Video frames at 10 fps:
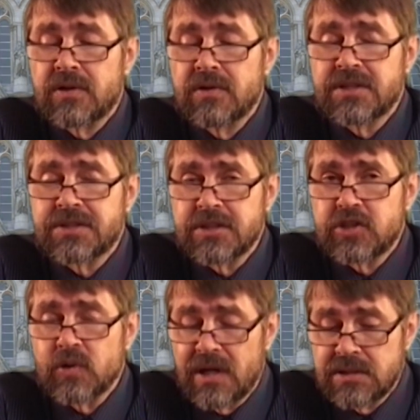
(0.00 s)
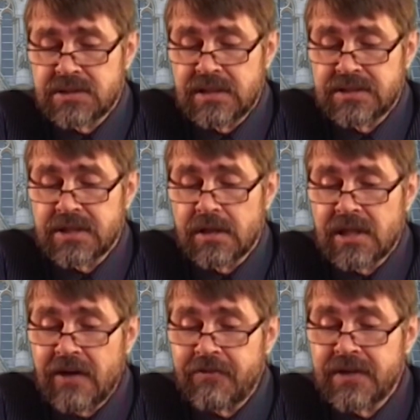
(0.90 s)
to the situation in South
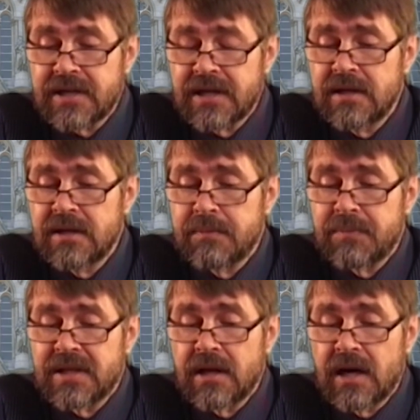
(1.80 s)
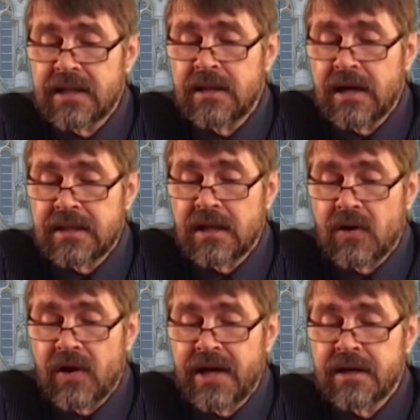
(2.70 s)
Africa, but the
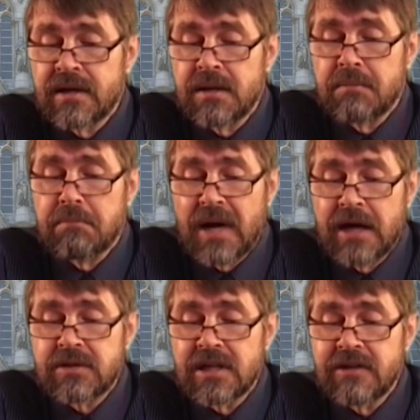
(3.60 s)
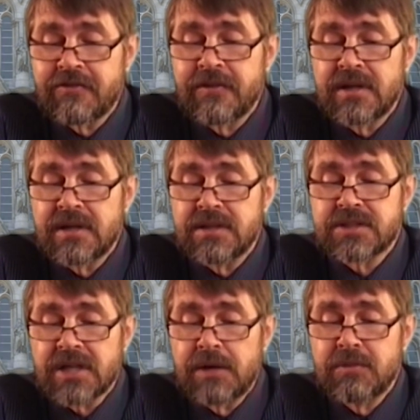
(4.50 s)
underlying motive
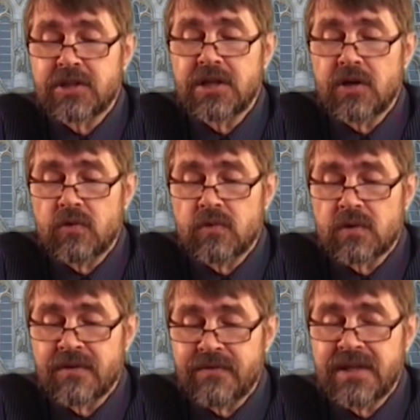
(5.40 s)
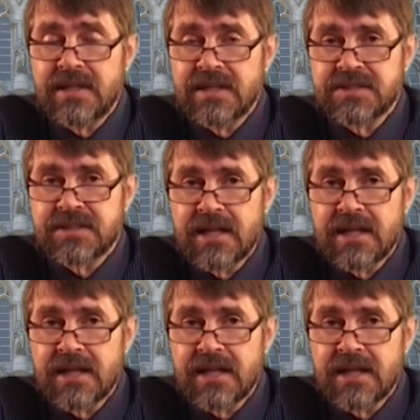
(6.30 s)
is comity or convenience.